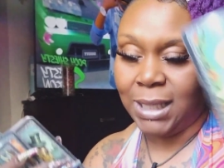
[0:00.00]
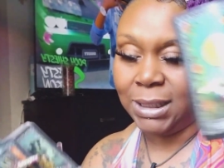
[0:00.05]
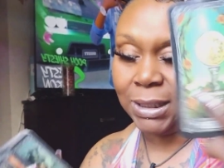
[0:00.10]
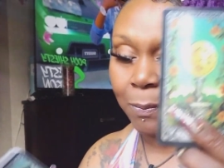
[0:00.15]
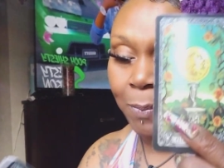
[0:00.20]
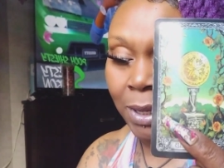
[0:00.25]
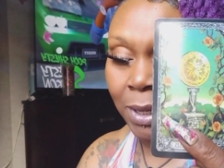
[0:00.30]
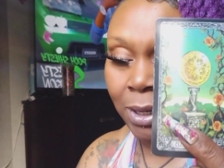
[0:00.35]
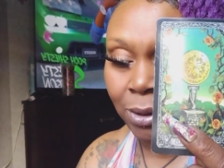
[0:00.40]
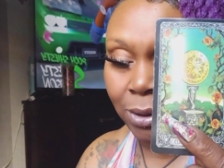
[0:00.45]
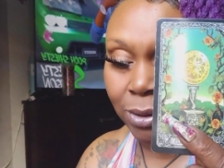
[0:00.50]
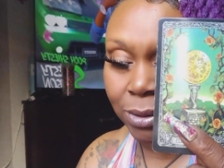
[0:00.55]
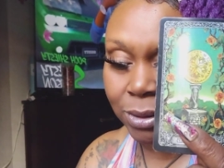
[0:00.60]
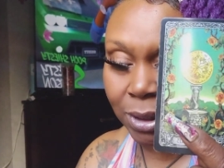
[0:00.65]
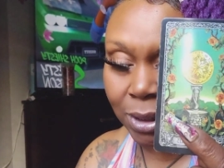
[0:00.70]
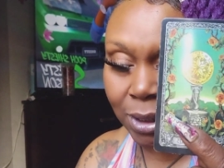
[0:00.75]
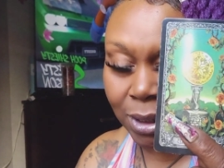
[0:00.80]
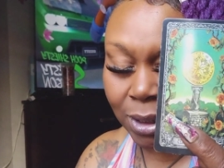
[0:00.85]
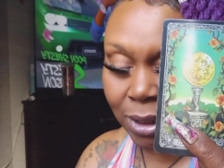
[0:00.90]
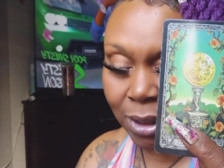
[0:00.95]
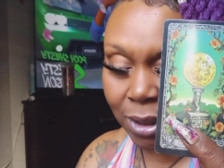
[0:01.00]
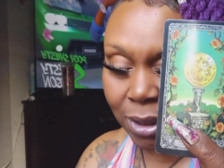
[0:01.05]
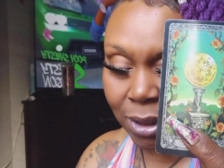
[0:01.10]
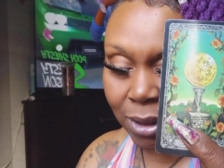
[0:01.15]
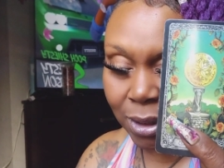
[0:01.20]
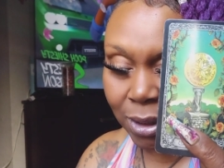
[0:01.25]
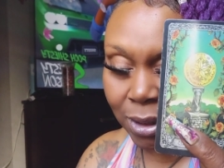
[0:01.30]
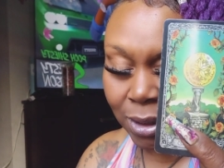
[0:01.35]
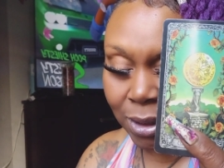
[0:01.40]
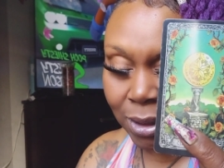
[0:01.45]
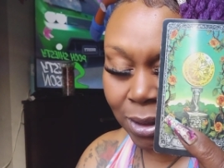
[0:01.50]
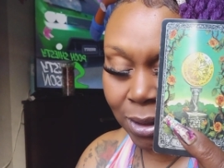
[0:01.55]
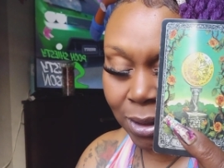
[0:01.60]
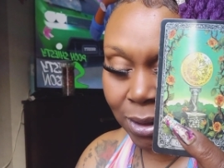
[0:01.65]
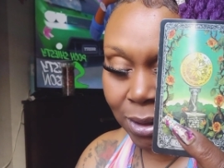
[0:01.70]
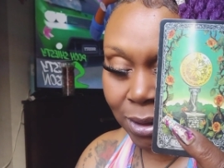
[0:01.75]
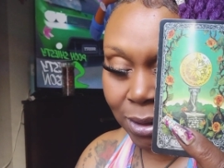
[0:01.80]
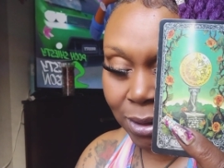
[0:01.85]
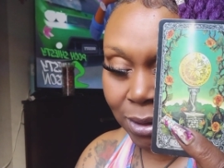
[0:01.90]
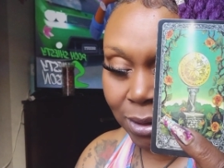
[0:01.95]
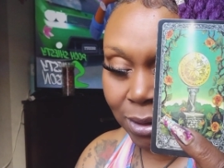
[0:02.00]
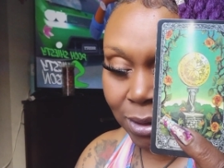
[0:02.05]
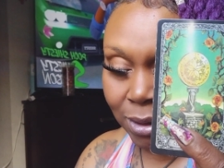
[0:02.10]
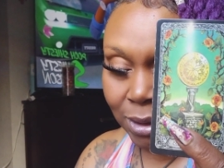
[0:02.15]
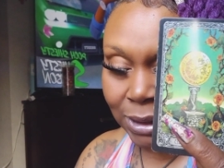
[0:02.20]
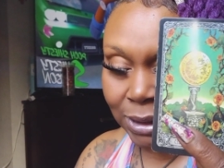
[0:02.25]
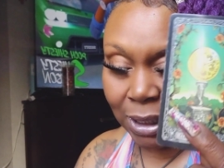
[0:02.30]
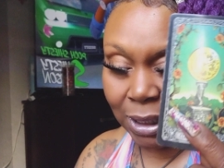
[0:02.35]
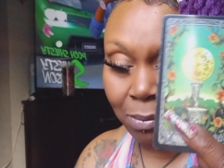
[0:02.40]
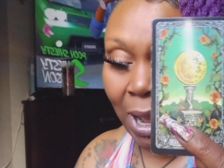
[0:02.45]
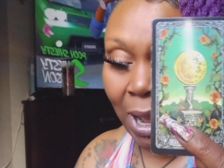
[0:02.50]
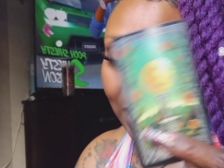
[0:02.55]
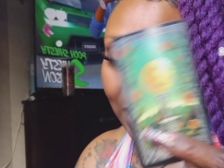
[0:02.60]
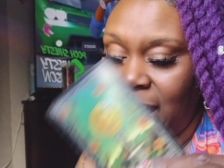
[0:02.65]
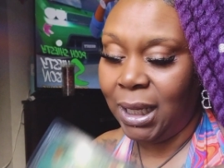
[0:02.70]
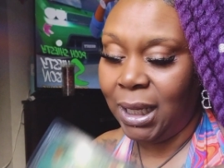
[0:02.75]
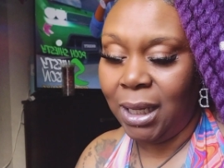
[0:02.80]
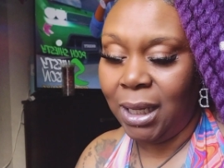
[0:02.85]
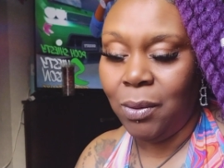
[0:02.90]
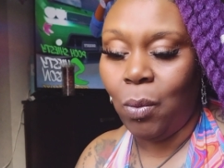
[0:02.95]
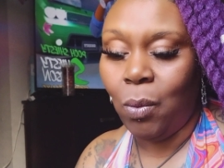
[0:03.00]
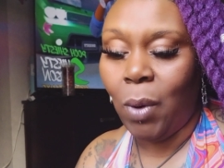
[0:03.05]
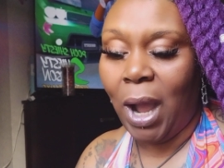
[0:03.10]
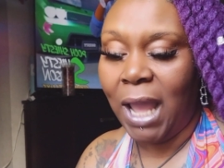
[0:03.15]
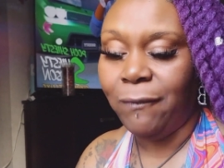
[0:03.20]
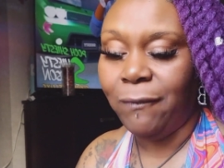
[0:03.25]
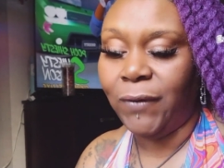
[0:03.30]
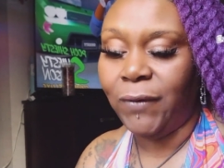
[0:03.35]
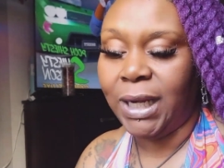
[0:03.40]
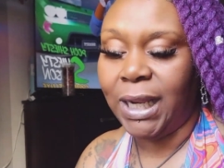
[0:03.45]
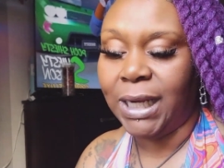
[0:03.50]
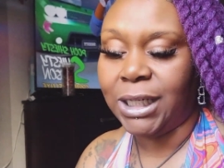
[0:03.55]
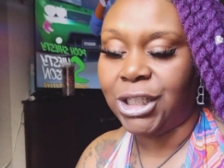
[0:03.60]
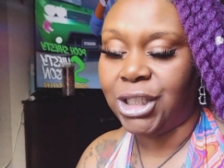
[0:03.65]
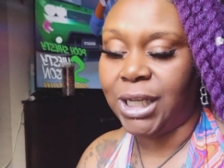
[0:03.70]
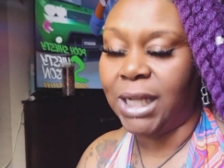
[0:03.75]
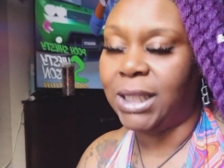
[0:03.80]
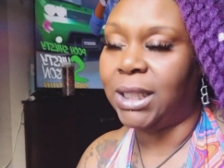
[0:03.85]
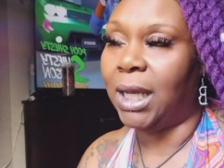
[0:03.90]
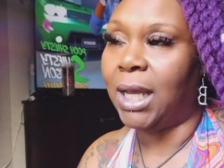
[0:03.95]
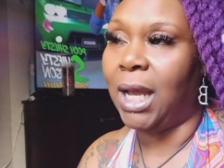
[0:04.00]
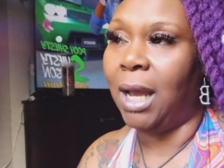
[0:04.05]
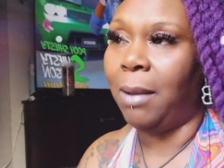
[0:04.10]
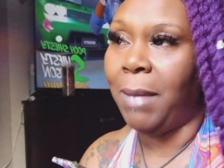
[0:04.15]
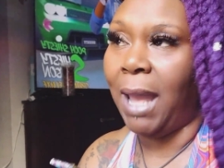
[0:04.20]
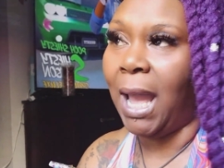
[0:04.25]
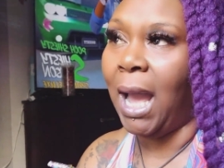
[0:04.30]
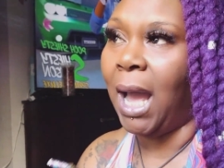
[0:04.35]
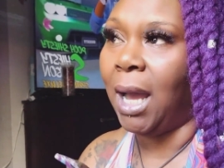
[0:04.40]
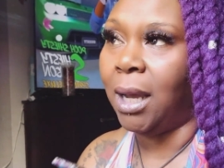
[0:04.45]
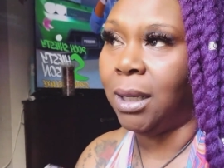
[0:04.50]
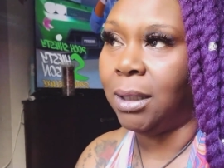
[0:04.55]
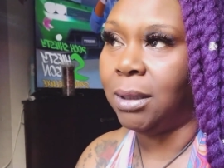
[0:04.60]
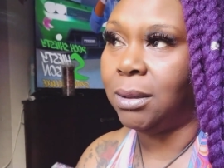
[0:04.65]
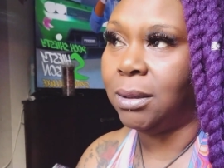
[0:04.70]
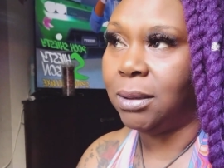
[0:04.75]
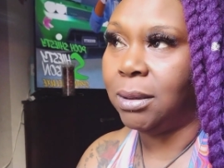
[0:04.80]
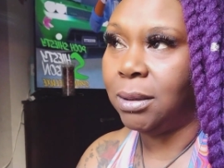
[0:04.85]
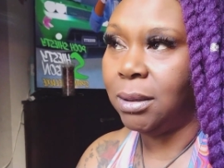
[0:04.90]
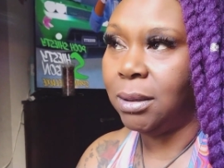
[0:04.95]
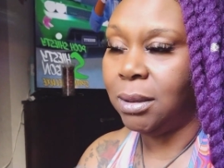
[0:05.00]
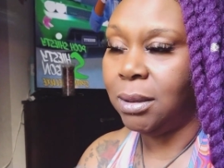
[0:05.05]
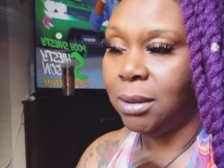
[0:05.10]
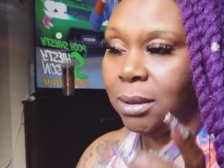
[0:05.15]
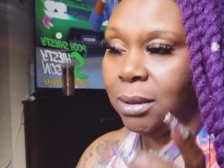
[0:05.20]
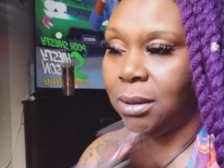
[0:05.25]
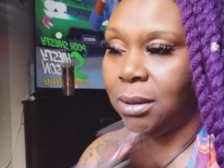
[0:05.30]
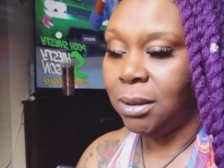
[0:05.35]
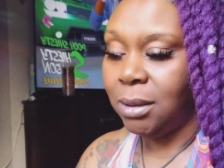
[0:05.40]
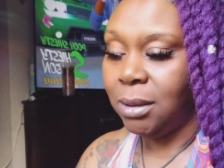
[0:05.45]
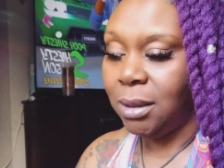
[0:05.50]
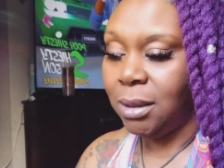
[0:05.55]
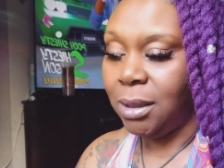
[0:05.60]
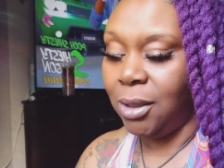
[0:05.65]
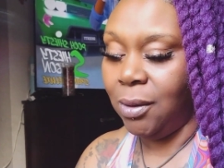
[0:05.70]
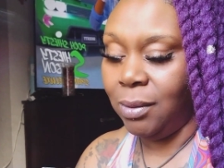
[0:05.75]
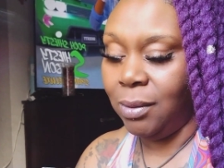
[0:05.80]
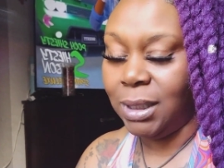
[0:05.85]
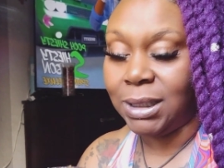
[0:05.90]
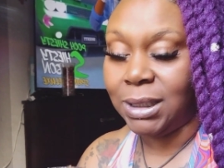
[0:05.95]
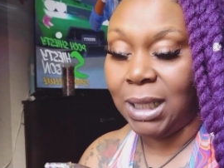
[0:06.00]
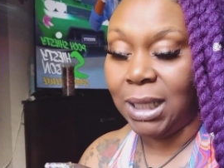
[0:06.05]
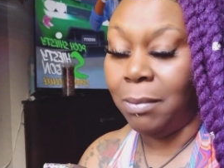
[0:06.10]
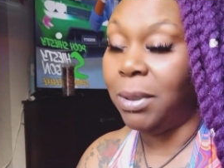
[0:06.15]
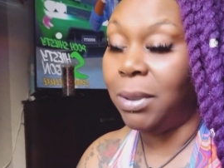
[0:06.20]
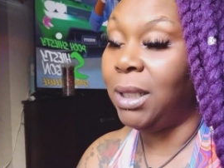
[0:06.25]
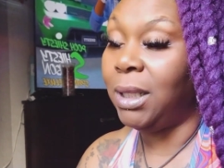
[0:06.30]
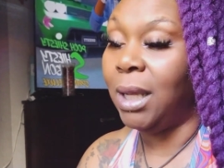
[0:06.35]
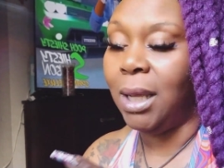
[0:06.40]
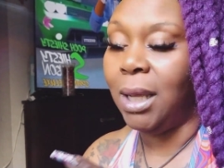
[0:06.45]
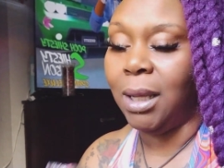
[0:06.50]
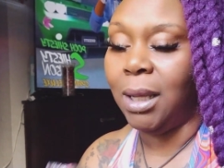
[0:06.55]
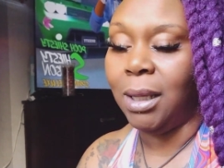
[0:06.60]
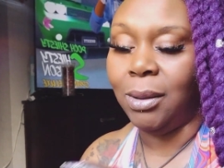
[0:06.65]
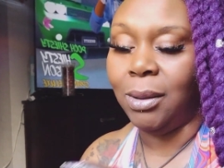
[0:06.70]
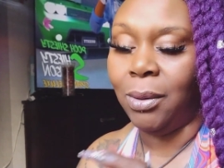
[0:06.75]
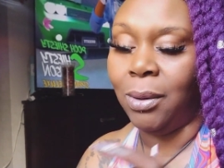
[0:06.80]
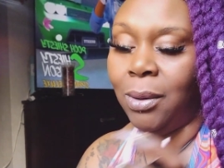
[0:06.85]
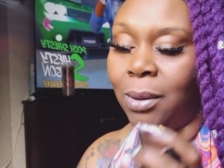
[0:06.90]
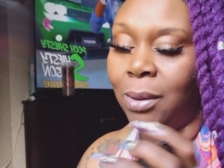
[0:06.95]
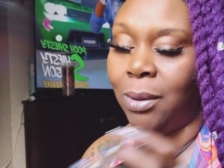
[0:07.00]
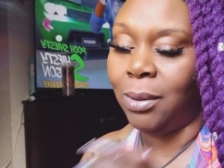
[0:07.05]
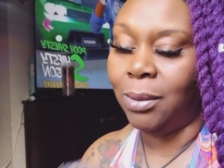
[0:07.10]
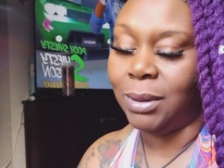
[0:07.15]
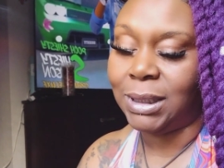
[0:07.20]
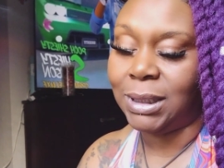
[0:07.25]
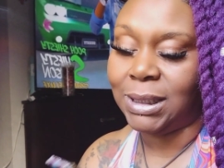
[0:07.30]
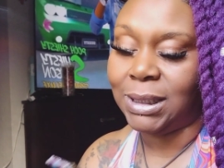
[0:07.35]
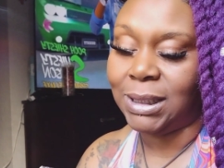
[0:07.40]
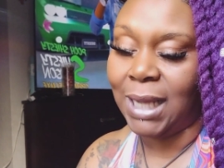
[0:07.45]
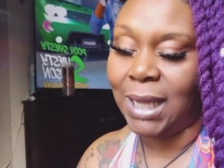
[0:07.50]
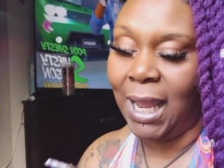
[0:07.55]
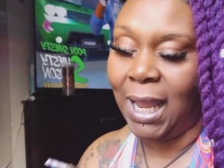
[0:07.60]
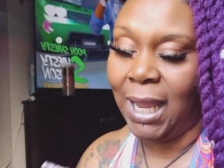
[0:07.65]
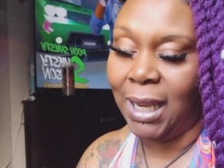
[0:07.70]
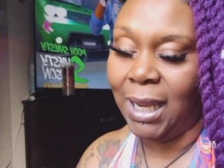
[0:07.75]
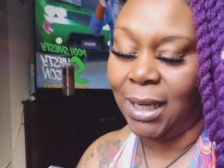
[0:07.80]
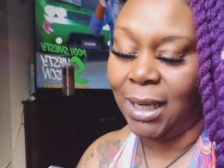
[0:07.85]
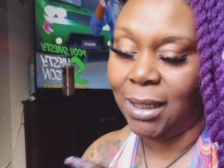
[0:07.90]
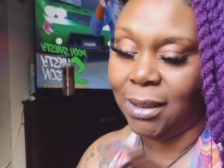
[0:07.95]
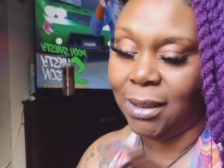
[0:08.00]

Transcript: of Pentacles here. Somebody couldn't wait for this shit to come out. You something. Look, oh shit.